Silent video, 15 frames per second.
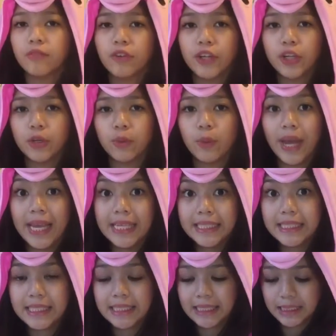for your
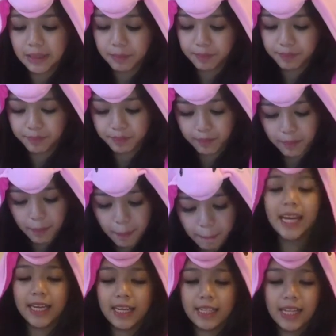waist
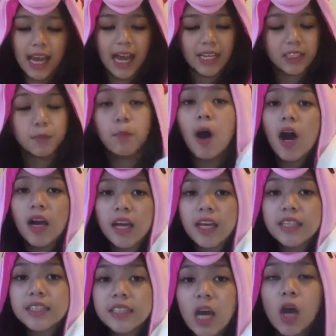and it has
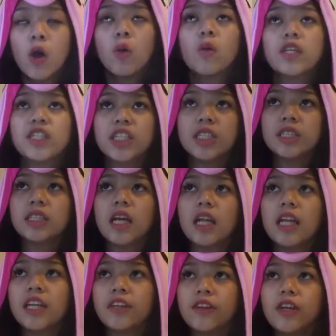pockets which is
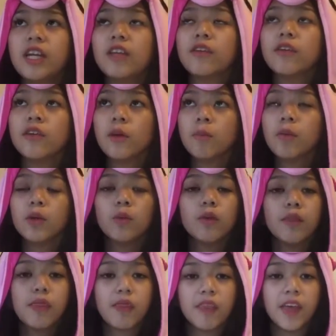literally the number
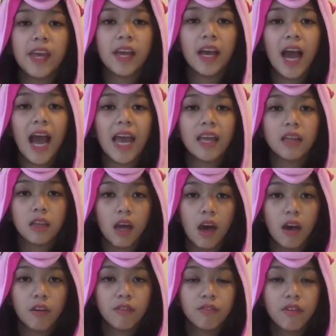one thing I
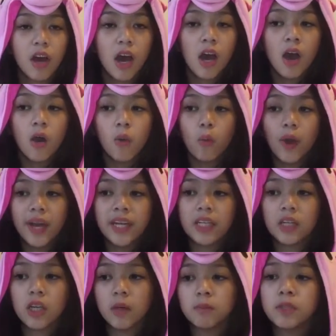love when
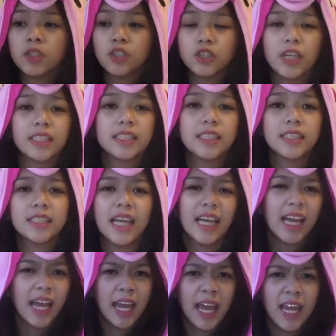it comes to dresses. Like
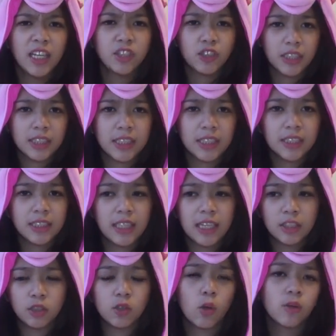I hate dresses
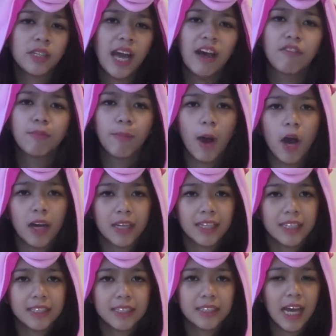that don't have
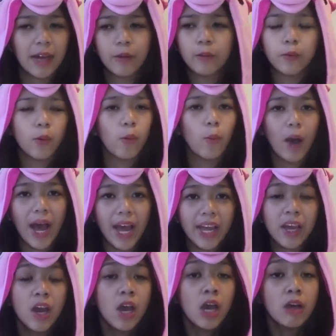pockets. I don't know
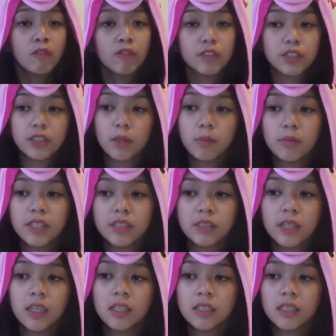why. For some
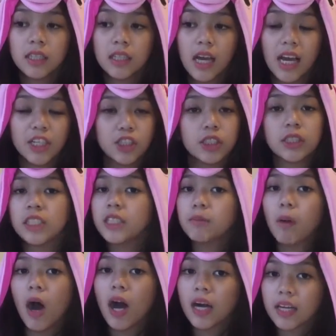reason, I just
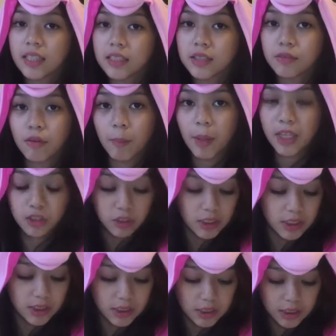need pockets for my
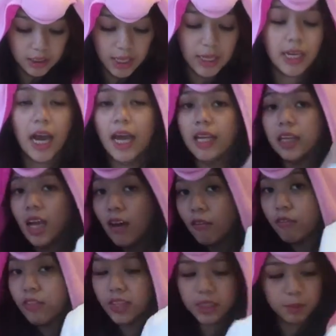dresses. And I
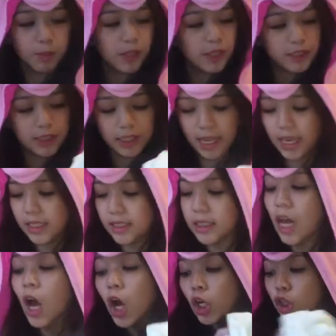love this because it
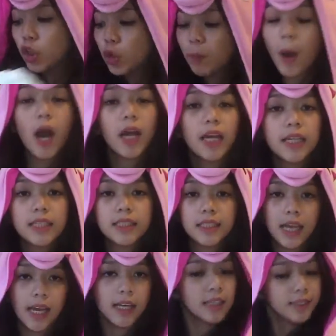has two pockets.
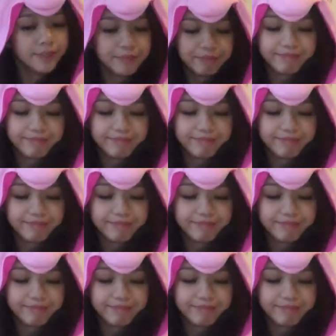And